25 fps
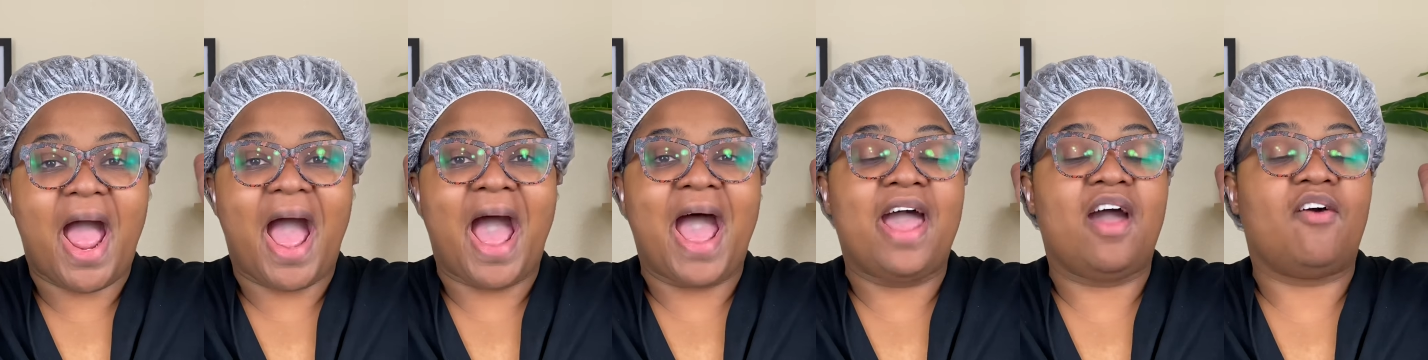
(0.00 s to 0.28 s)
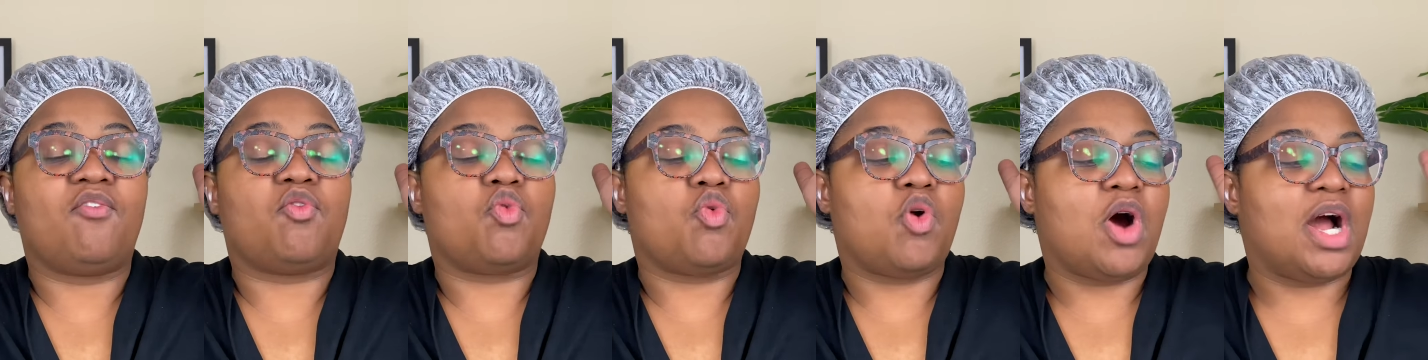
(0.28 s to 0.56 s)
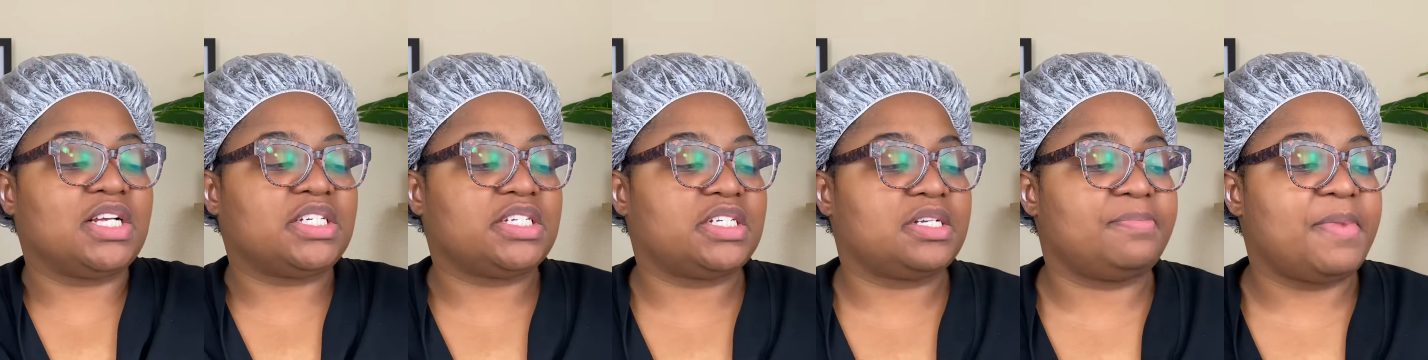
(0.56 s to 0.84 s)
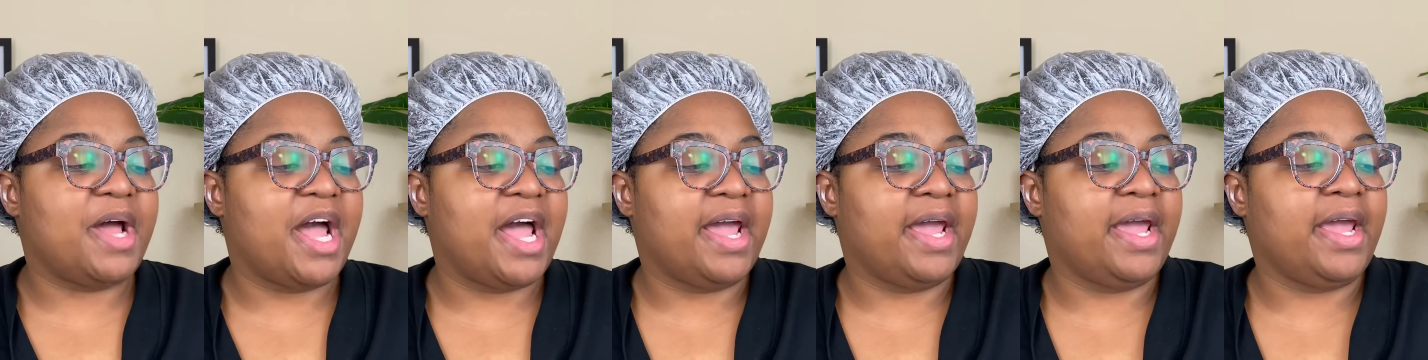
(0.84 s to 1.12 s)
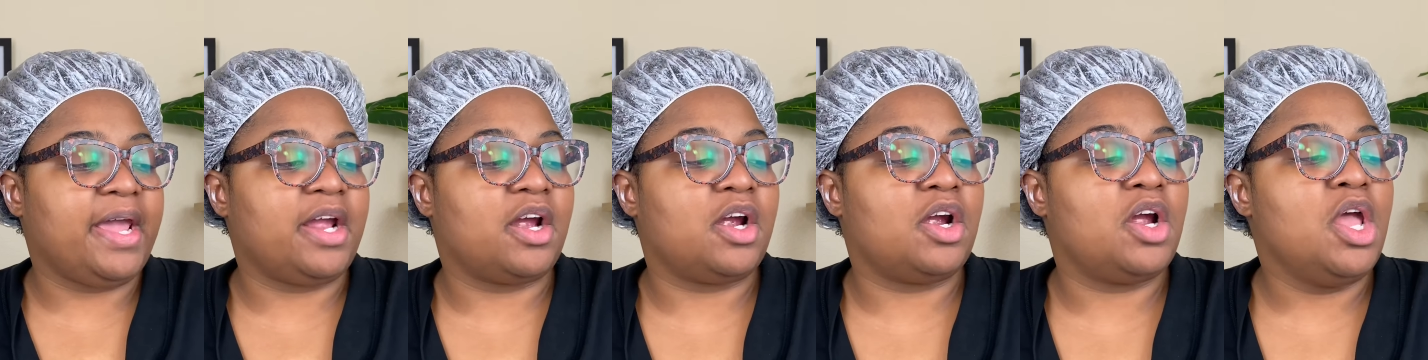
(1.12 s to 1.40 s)
I have washed my
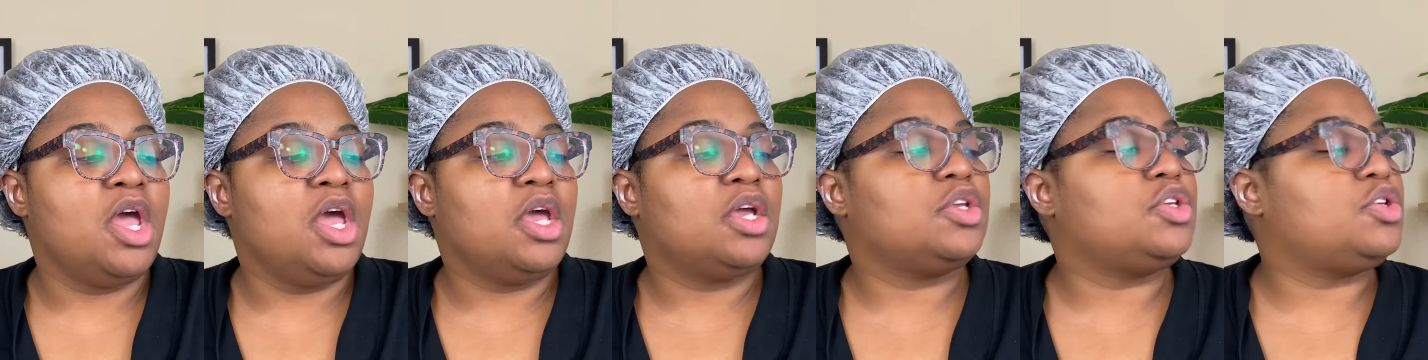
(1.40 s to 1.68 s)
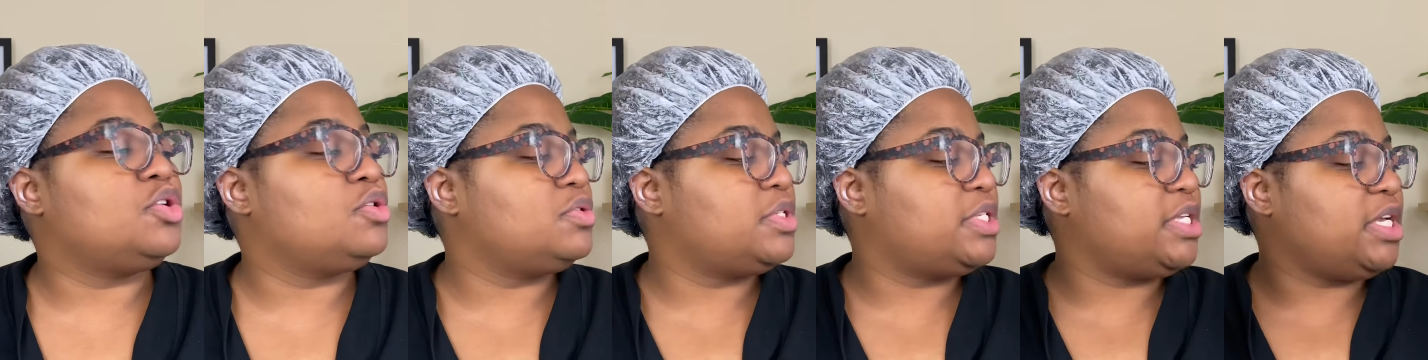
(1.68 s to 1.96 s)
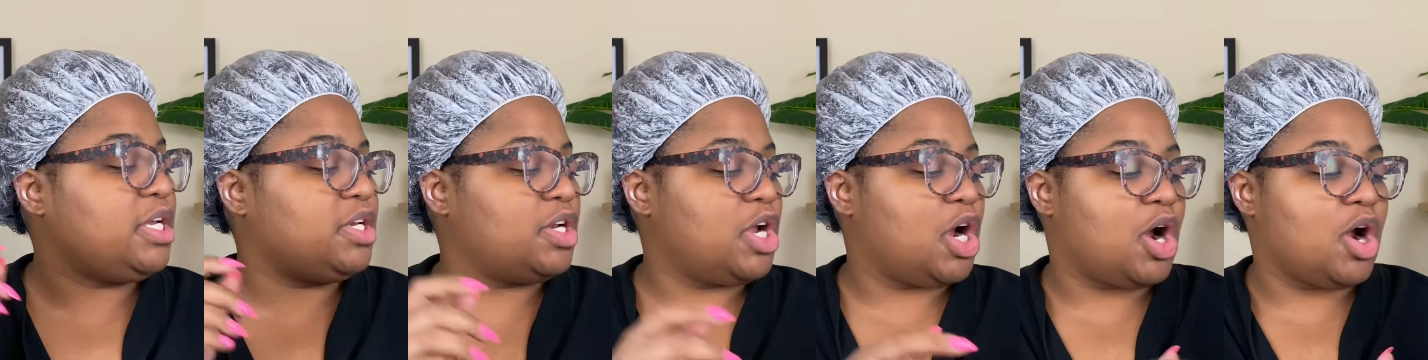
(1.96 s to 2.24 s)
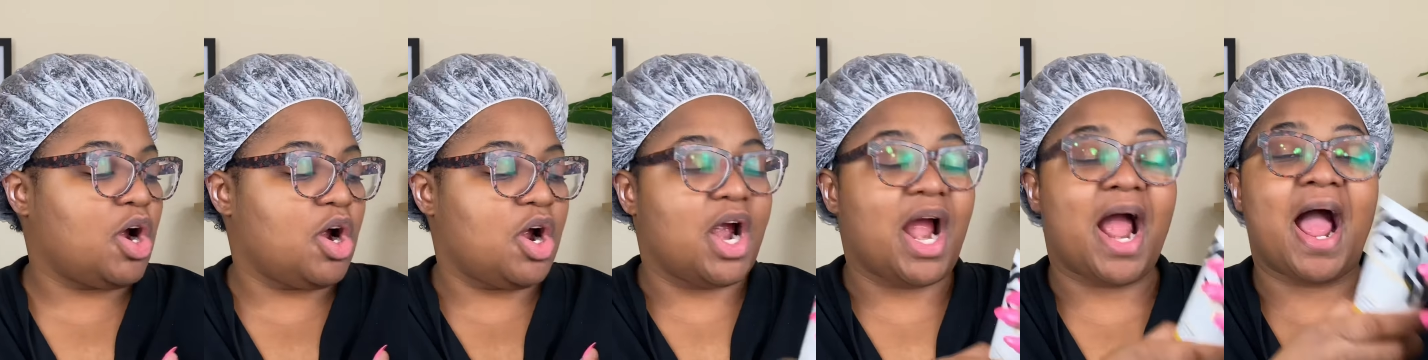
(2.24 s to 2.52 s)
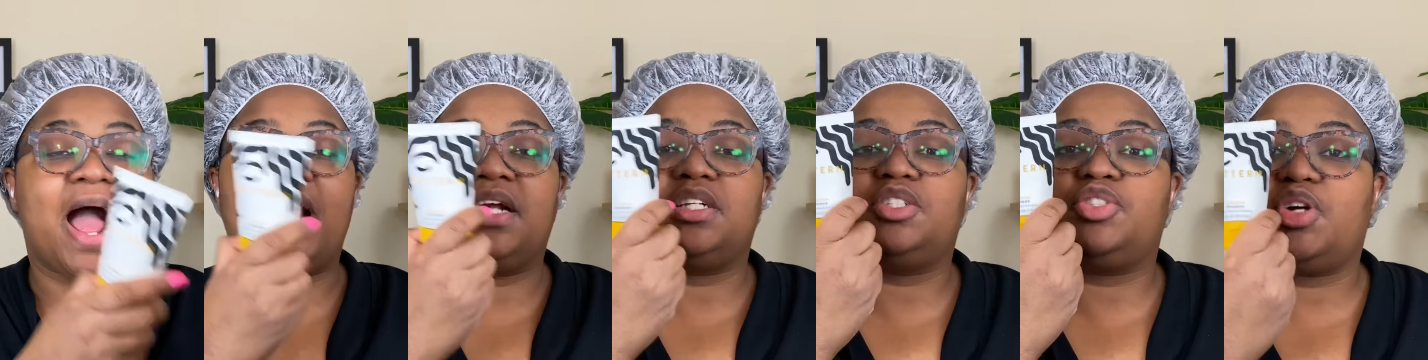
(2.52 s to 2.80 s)
hair using her
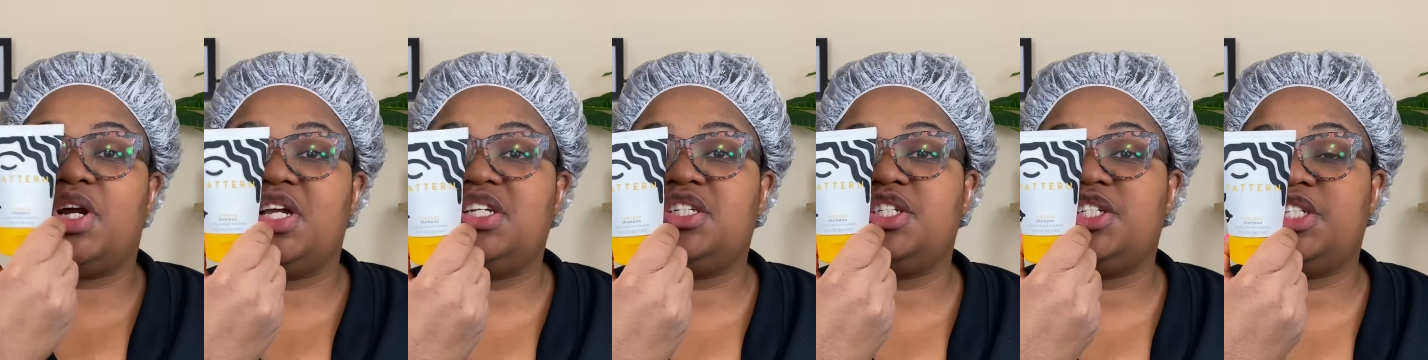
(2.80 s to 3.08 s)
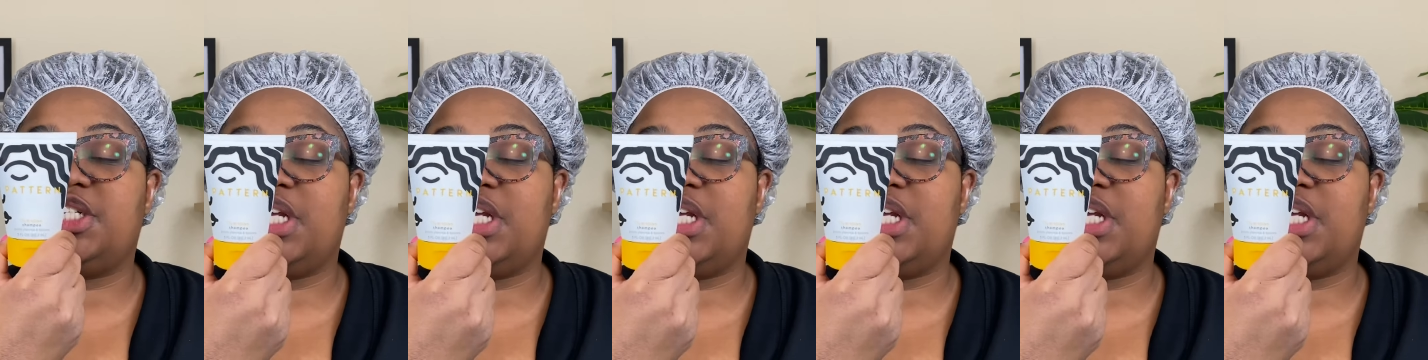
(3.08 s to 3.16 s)
hydration